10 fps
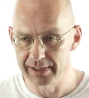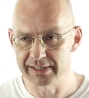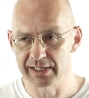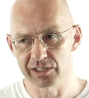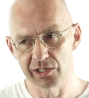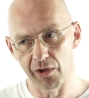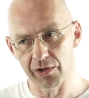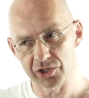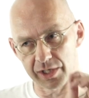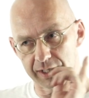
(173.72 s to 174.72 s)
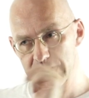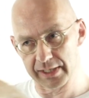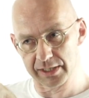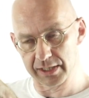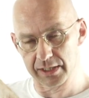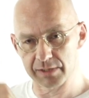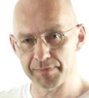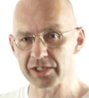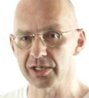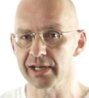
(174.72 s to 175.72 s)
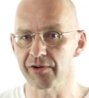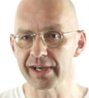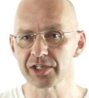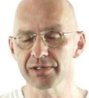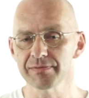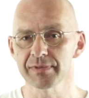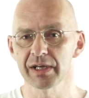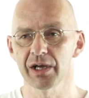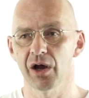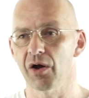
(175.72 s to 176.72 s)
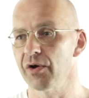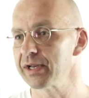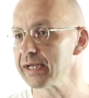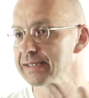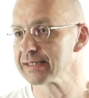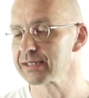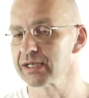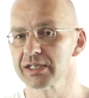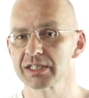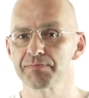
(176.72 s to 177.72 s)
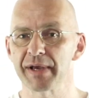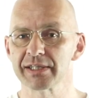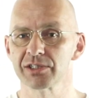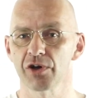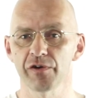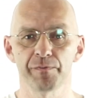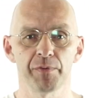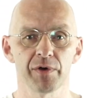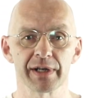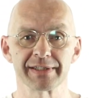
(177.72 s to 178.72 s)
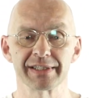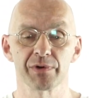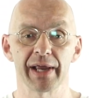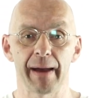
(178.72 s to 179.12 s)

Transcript: Let's just launch it in this special direction on its space surfboard and see what